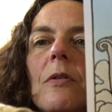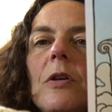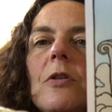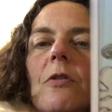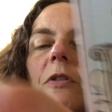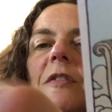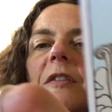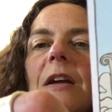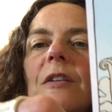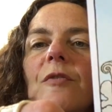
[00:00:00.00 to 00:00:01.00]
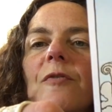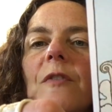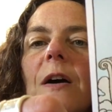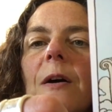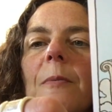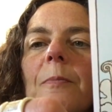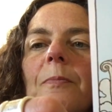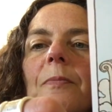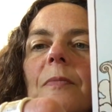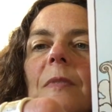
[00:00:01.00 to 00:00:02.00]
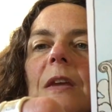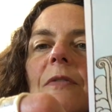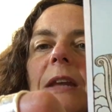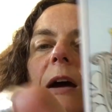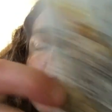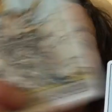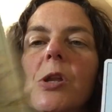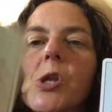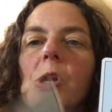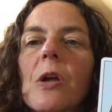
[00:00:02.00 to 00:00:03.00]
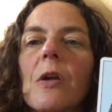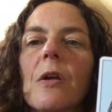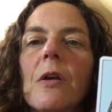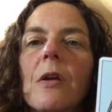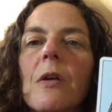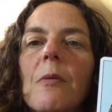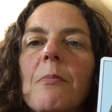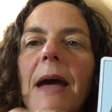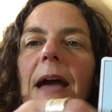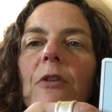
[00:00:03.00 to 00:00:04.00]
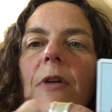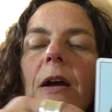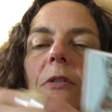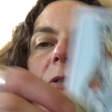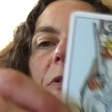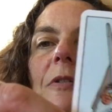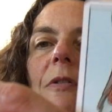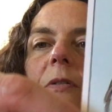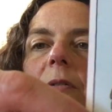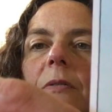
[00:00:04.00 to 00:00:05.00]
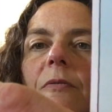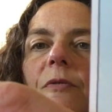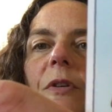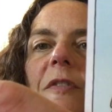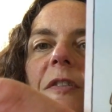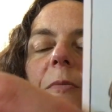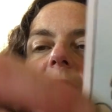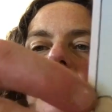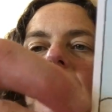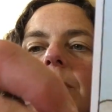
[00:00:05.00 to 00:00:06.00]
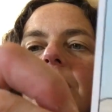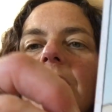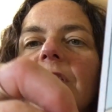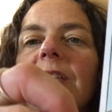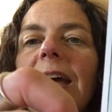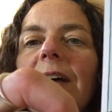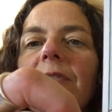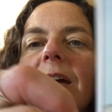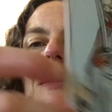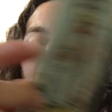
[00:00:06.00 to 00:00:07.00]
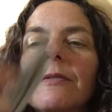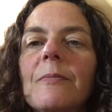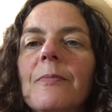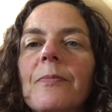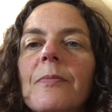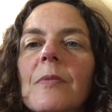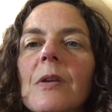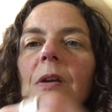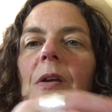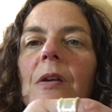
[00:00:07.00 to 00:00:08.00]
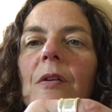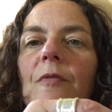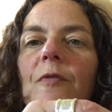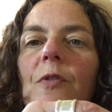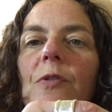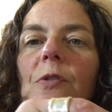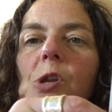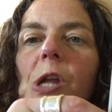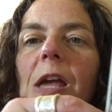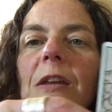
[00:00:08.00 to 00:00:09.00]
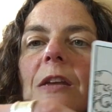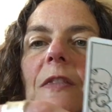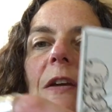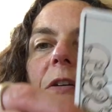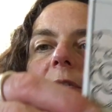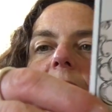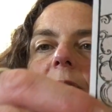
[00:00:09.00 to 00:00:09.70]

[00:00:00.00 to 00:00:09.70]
You know, these kind of, given how much background fills some of these images, to have that further shading there.